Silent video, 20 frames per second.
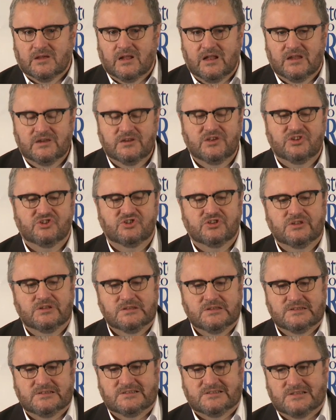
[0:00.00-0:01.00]

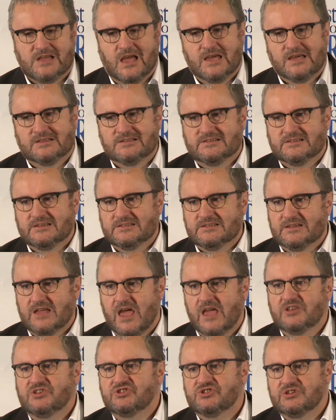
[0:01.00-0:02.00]
clinicians, scientists,
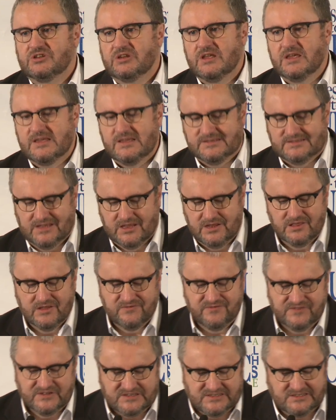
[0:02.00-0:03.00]
engineers, and
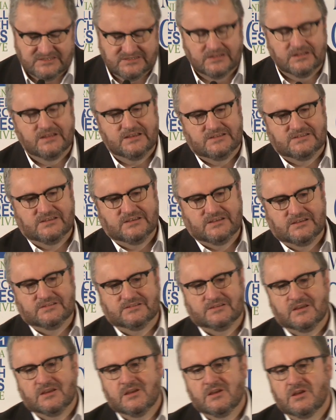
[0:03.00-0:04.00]
the
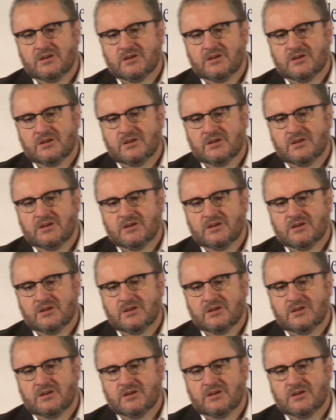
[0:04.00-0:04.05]
facilities